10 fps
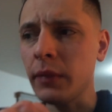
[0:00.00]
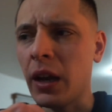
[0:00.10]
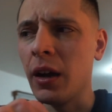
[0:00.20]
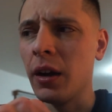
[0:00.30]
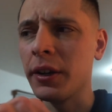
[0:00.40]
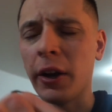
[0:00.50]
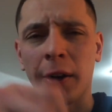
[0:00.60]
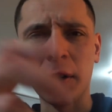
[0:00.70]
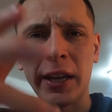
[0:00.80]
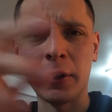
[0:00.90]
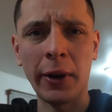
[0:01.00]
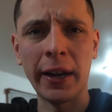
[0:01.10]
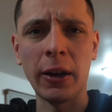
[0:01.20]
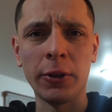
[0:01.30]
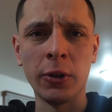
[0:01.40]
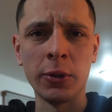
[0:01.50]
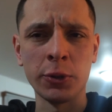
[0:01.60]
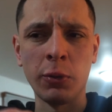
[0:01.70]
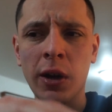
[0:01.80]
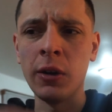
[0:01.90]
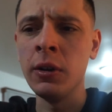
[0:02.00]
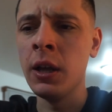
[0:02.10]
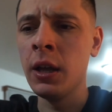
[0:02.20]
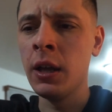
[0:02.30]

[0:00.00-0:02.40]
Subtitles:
Grant Cardone as well.